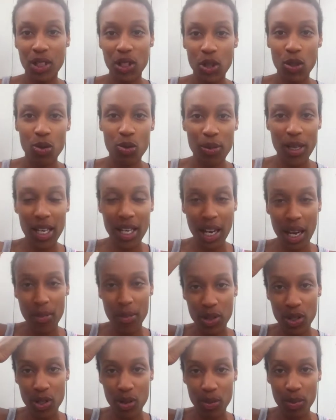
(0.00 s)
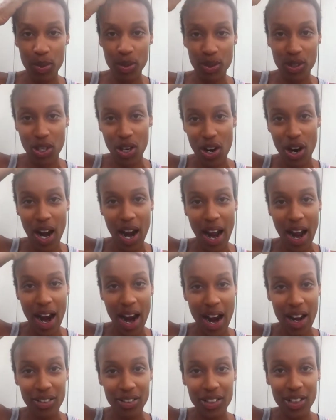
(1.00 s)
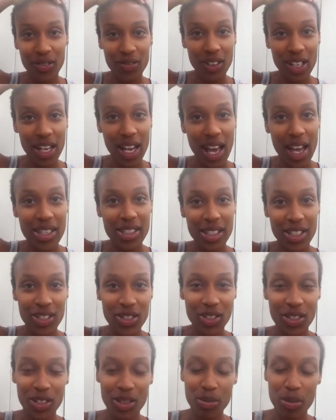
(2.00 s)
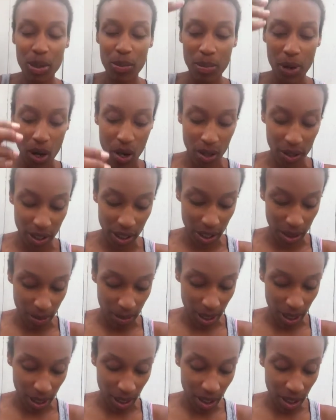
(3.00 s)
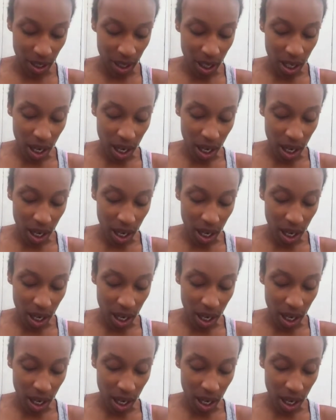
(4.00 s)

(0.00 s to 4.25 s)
you being able to pull your hair out and realize that you're going to be bald in a minute.